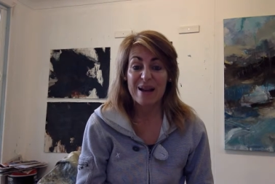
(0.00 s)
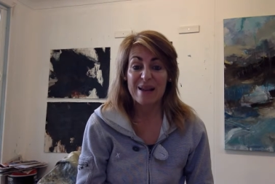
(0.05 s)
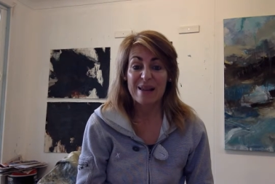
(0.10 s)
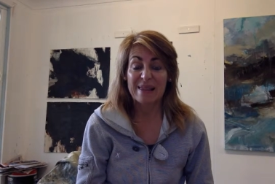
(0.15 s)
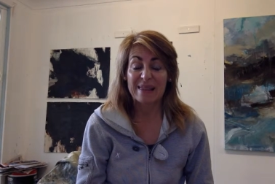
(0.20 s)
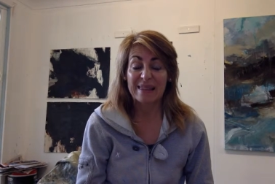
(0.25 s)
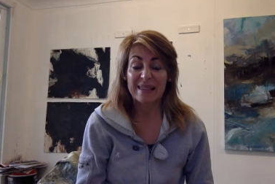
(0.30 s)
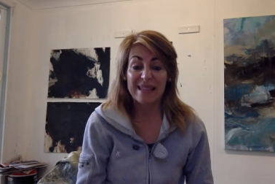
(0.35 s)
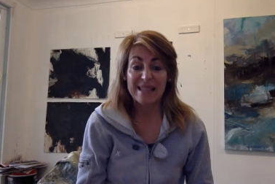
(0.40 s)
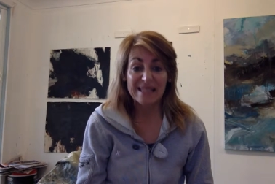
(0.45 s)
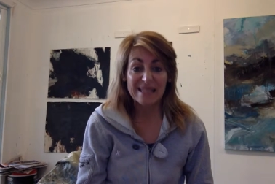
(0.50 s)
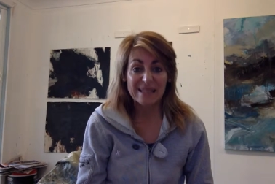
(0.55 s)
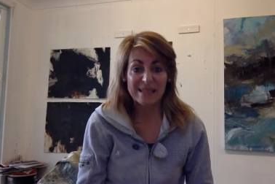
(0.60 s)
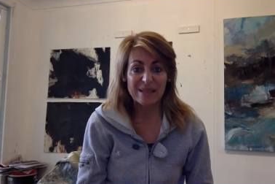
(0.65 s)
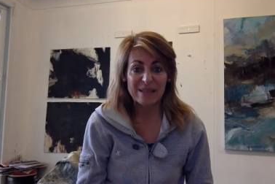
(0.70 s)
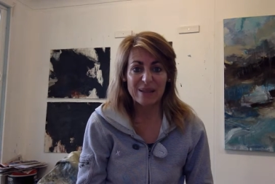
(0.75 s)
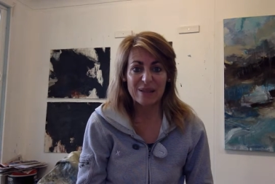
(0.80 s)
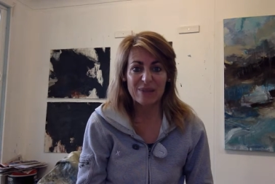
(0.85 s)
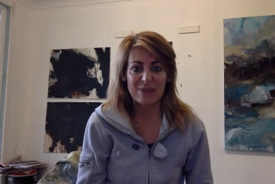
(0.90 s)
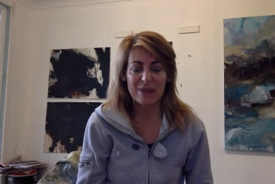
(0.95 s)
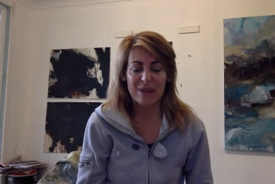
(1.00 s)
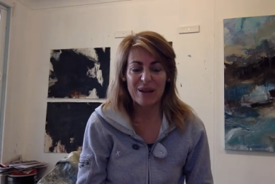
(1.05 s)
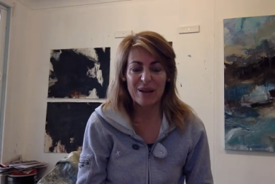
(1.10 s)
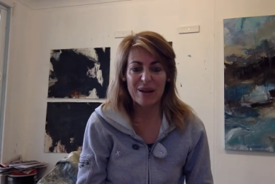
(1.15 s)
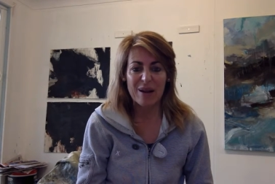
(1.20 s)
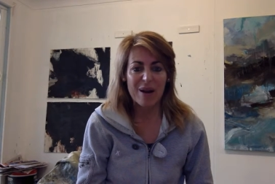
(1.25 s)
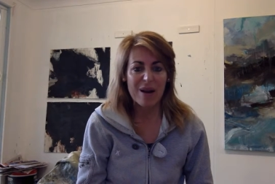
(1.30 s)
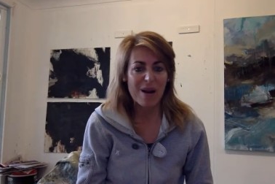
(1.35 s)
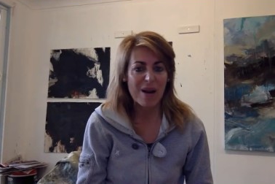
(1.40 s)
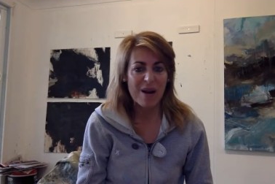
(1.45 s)
list of,
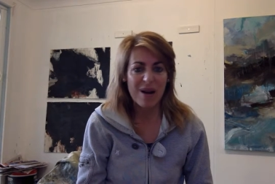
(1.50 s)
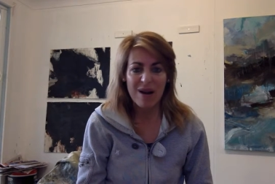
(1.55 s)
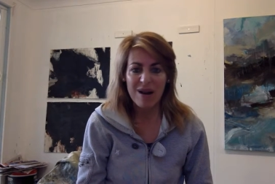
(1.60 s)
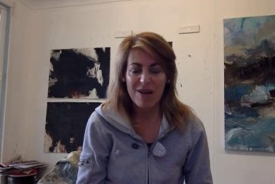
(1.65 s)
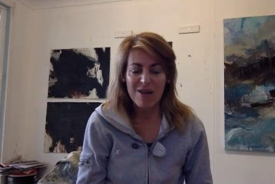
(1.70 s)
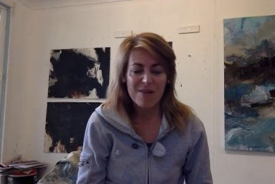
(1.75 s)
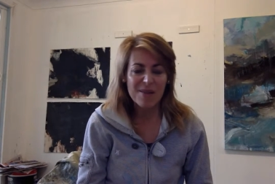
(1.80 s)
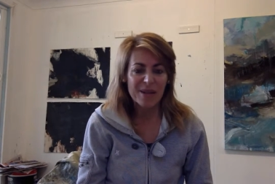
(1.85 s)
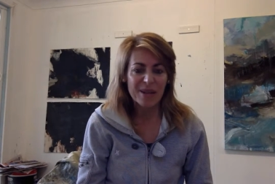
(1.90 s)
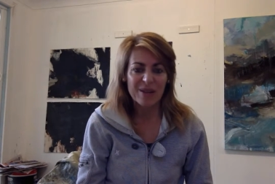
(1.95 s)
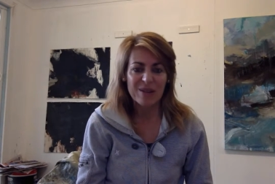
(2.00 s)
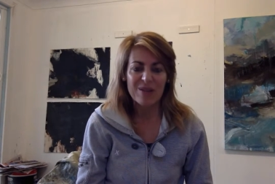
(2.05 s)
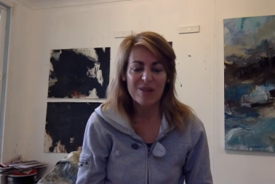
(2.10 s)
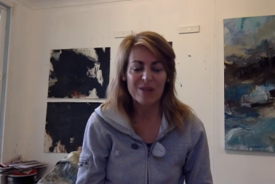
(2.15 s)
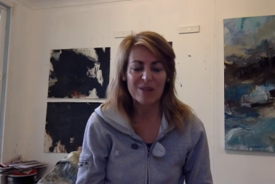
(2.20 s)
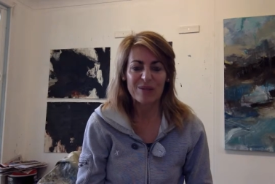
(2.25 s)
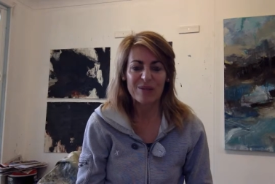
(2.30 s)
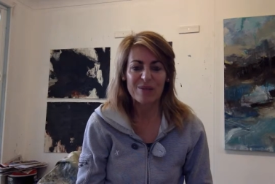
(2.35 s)
like, oh my God,